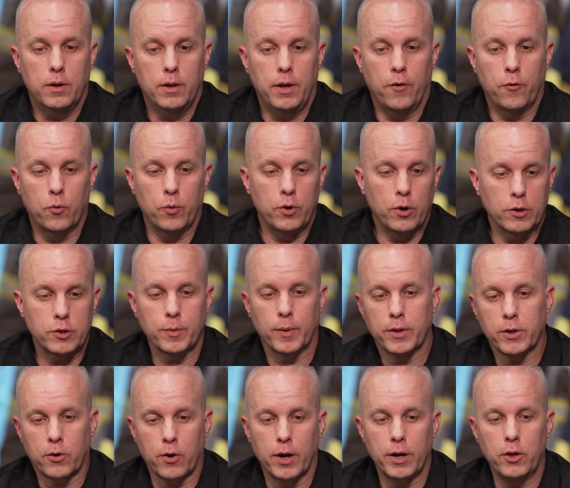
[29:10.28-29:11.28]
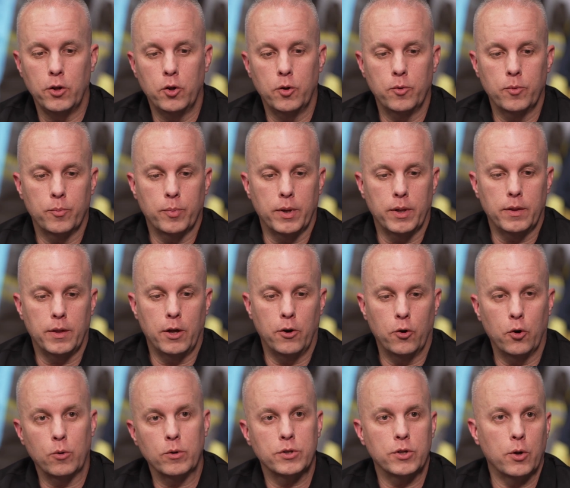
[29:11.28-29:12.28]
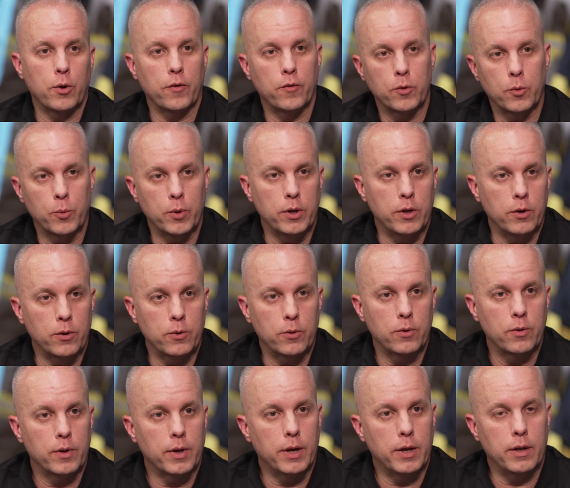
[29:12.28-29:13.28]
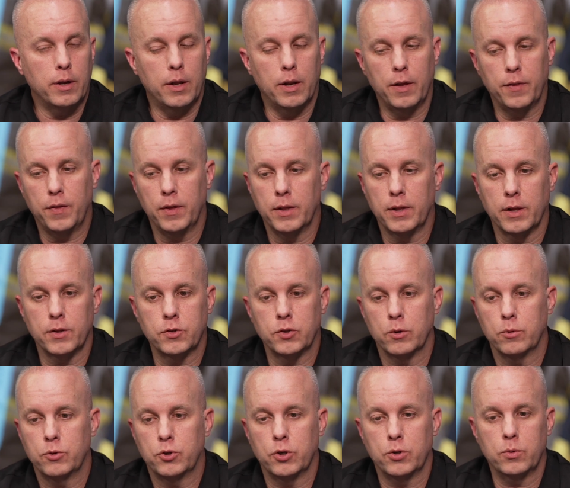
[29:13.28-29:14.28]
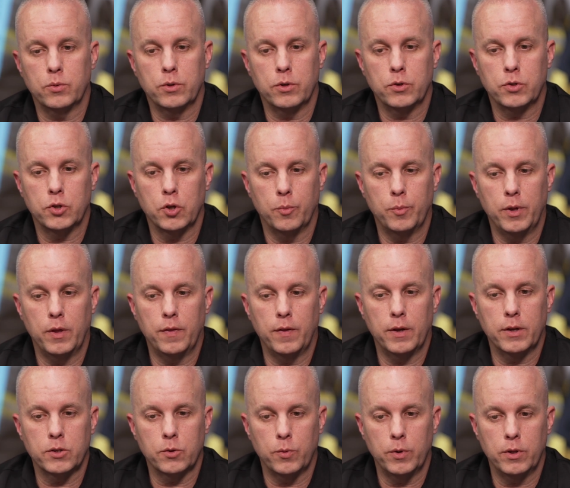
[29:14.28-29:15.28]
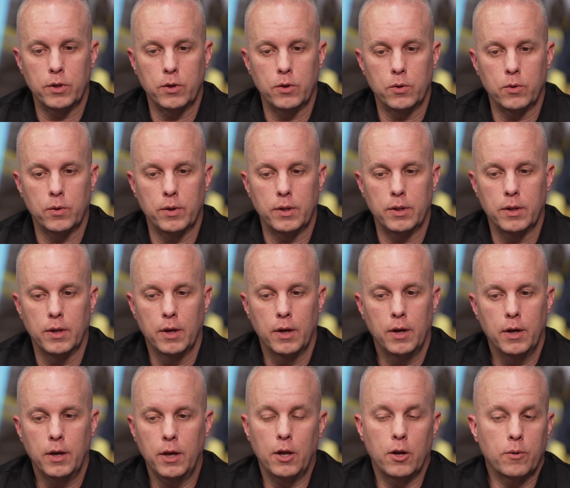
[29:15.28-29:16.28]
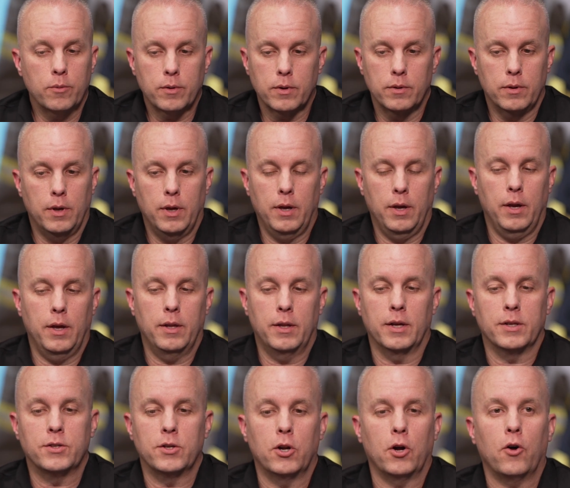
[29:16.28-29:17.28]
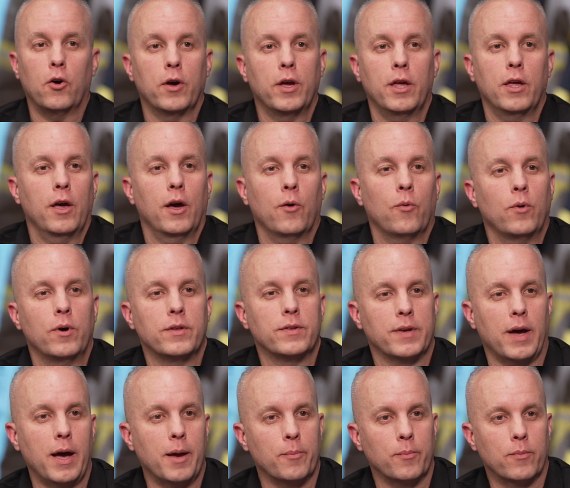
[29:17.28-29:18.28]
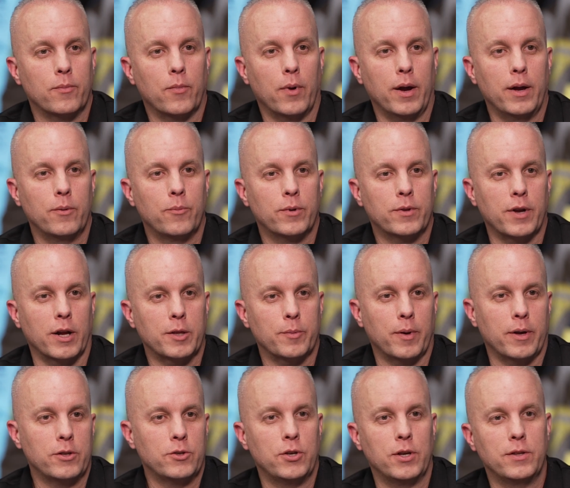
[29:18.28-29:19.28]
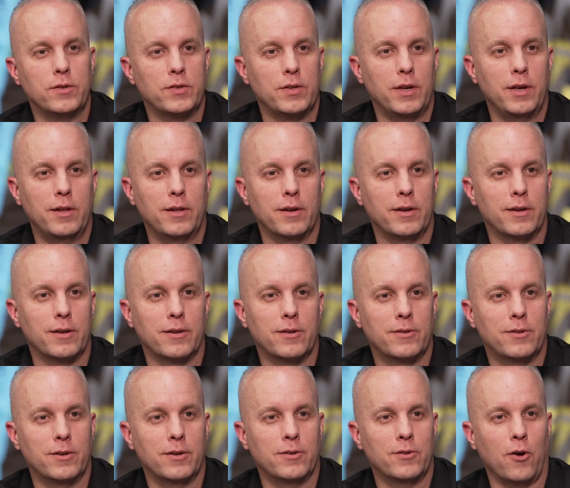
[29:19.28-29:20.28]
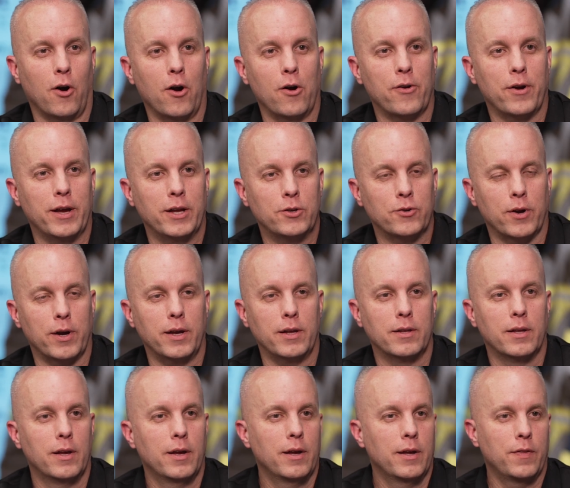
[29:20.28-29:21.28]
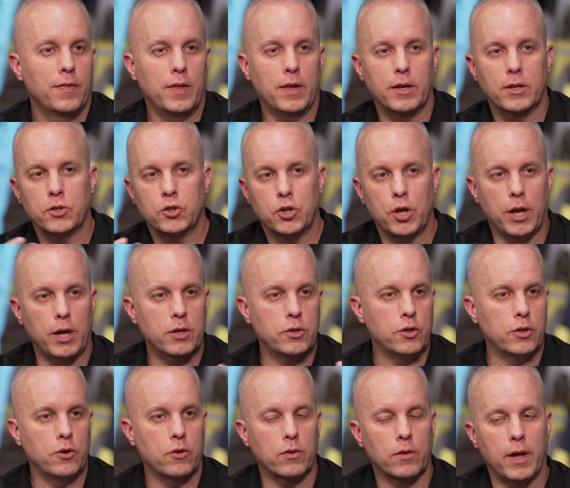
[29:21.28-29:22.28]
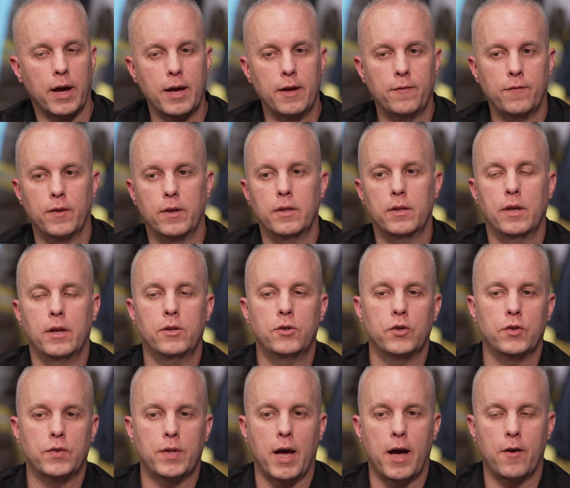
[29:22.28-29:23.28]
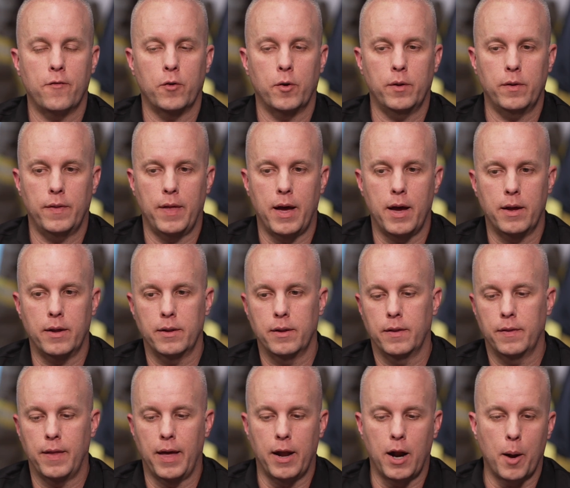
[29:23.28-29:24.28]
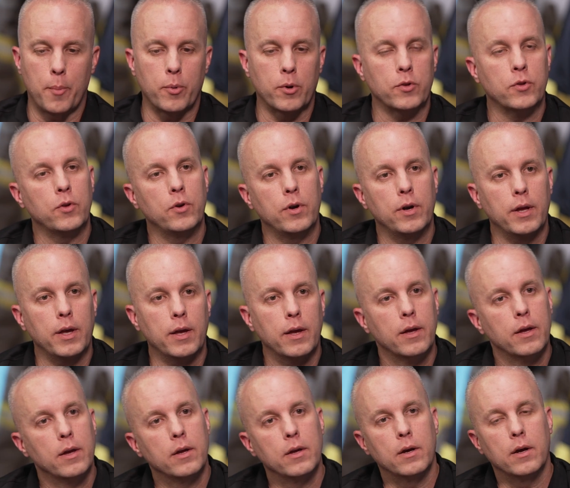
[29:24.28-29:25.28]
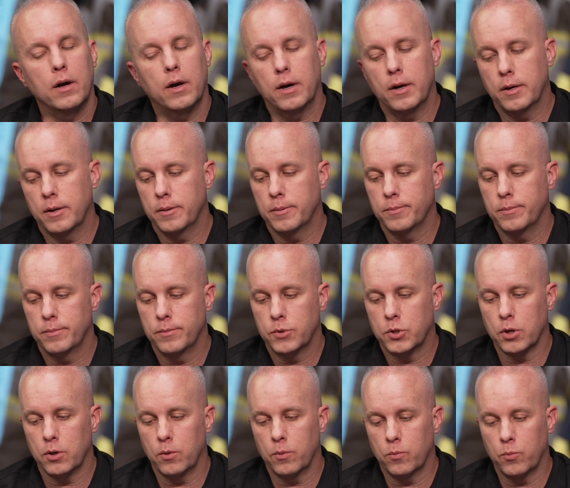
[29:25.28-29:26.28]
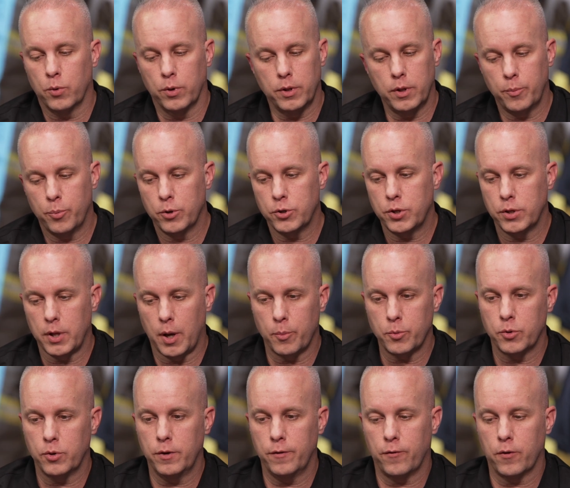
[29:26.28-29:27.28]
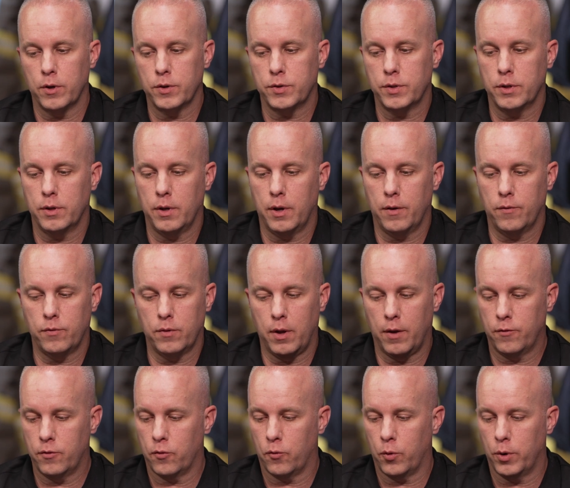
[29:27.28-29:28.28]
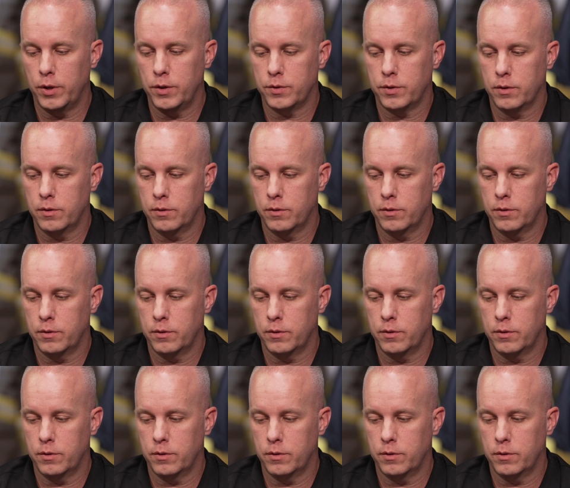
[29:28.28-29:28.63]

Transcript: everyone knows about the credit union, but they don't always know everything we do. And I think that's so true. There's so many things that we do, and, you know, it doesn't all hit you at one time, right? We talked about Gen Z to our age, right? Things change in your life, and just have that opportunity. So really appreciate the opportunity for us to have the voice